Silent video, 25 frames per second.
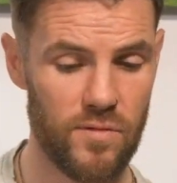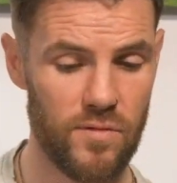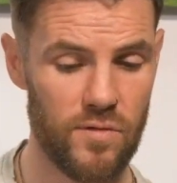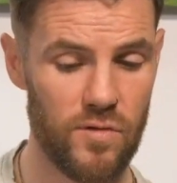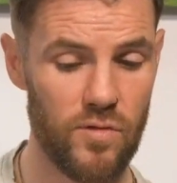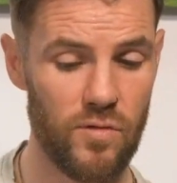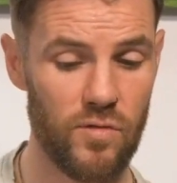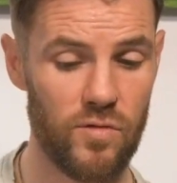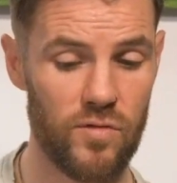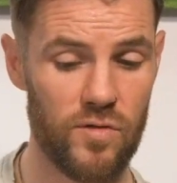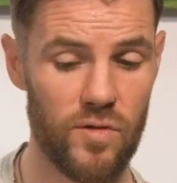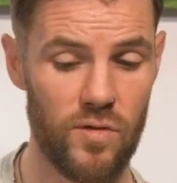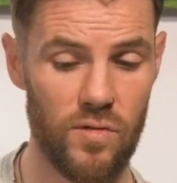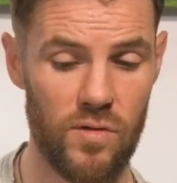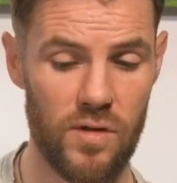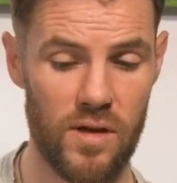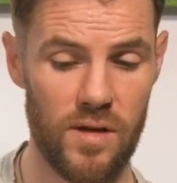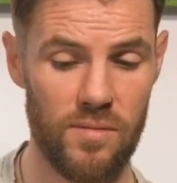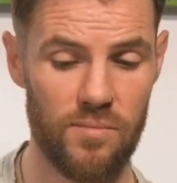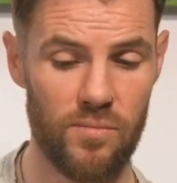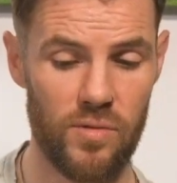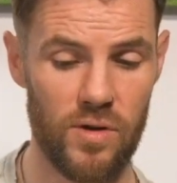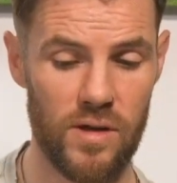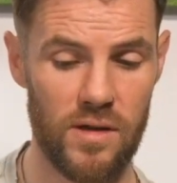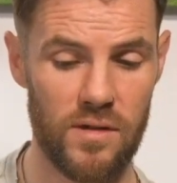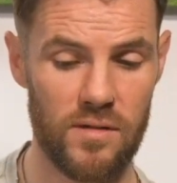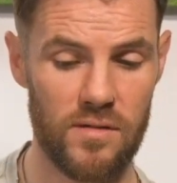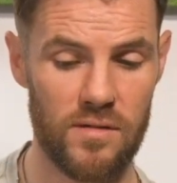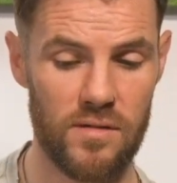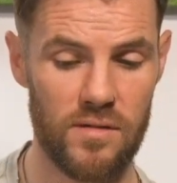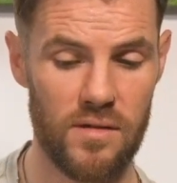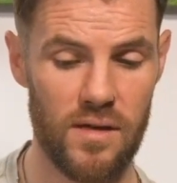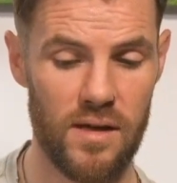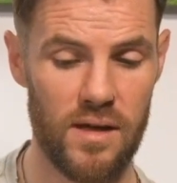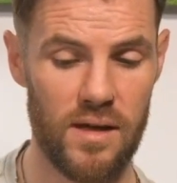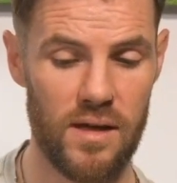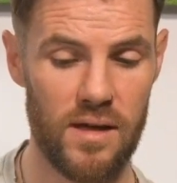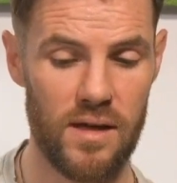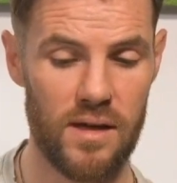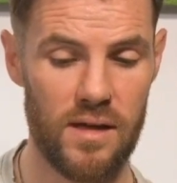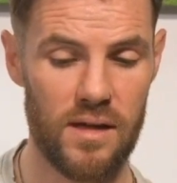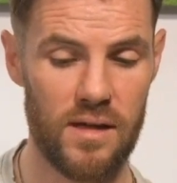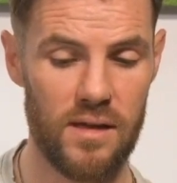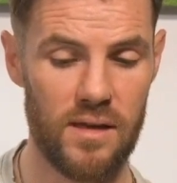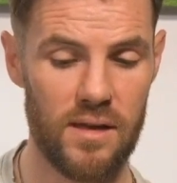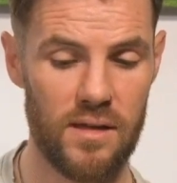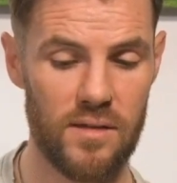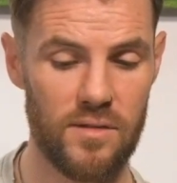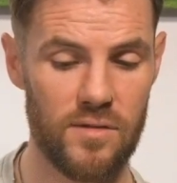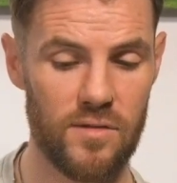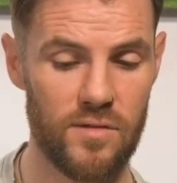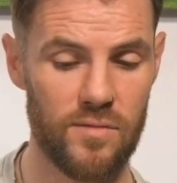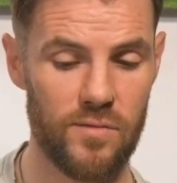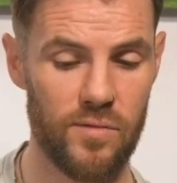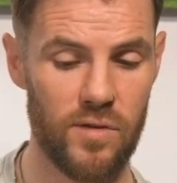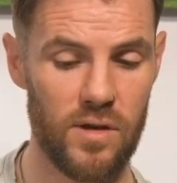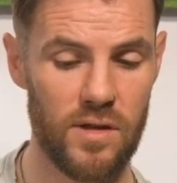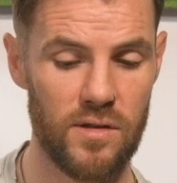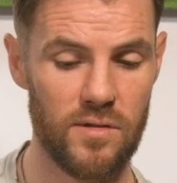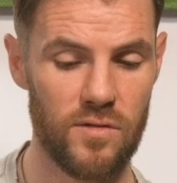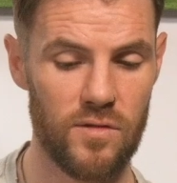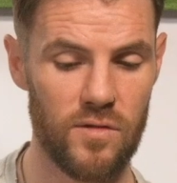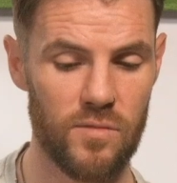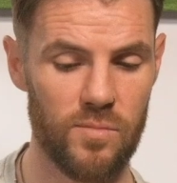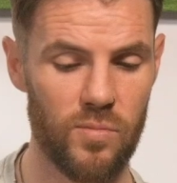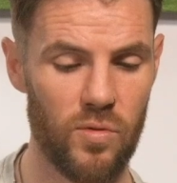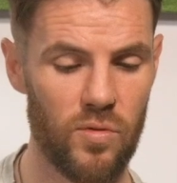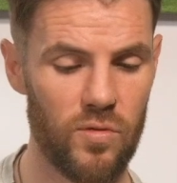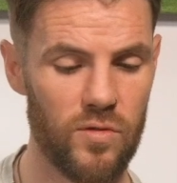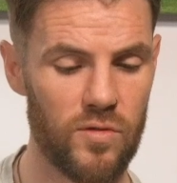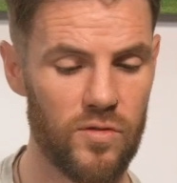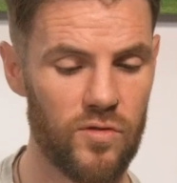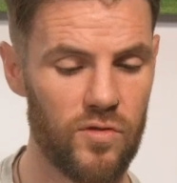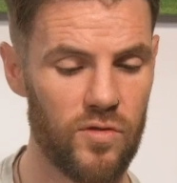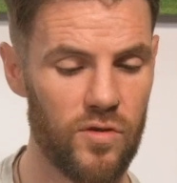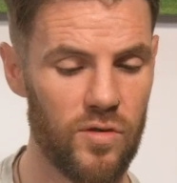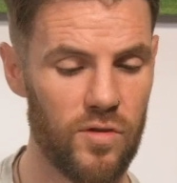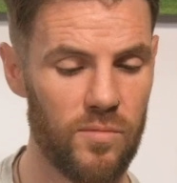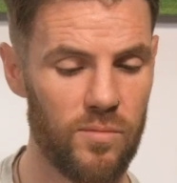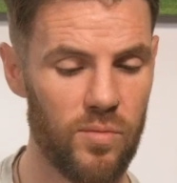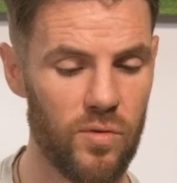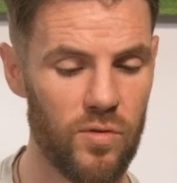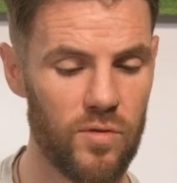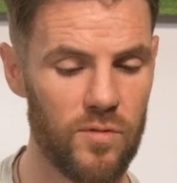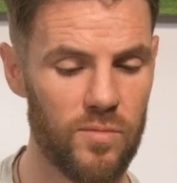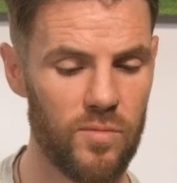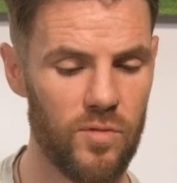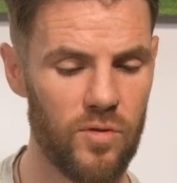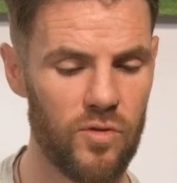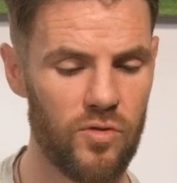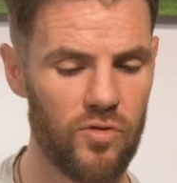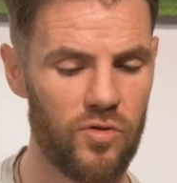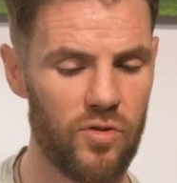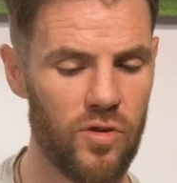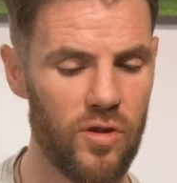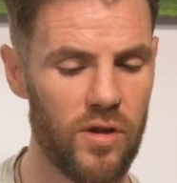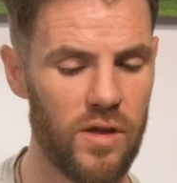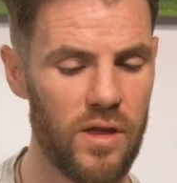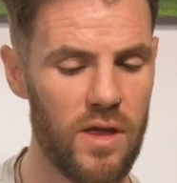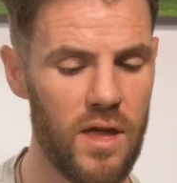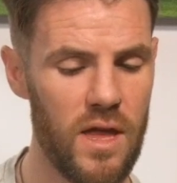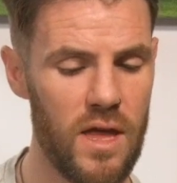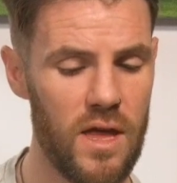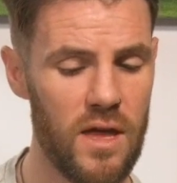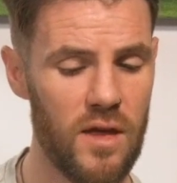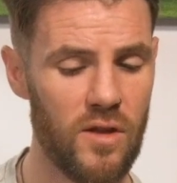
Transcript: two two line breaks uh, for Leinster's bonus try, bonus point try.